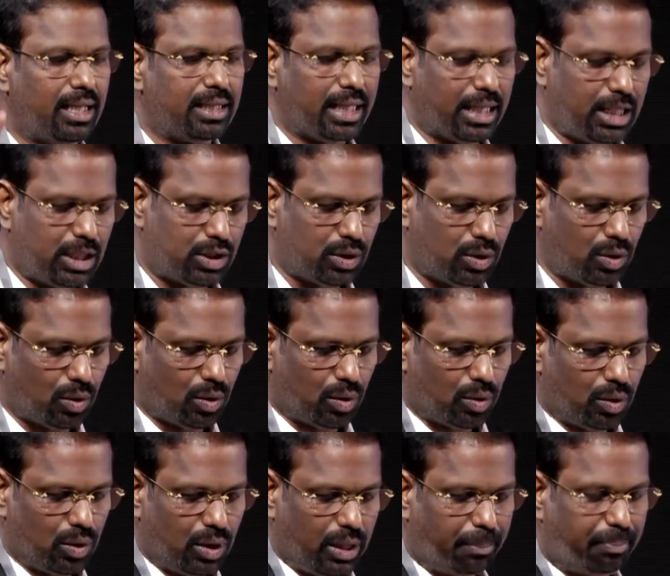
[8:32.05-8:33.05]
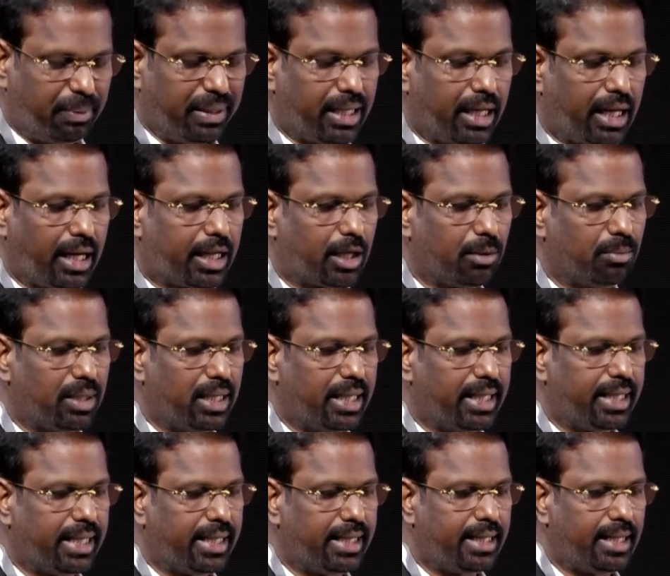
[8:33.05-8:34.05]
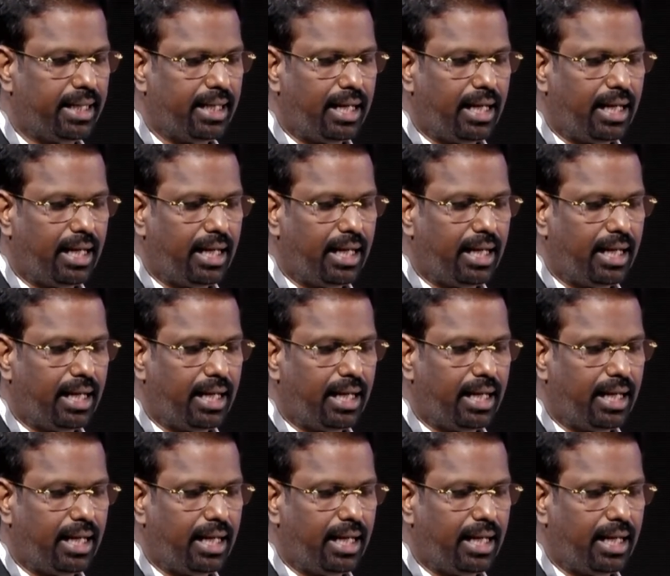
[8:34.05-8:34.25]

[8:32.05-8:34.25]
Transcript: there is no lipid accumulated.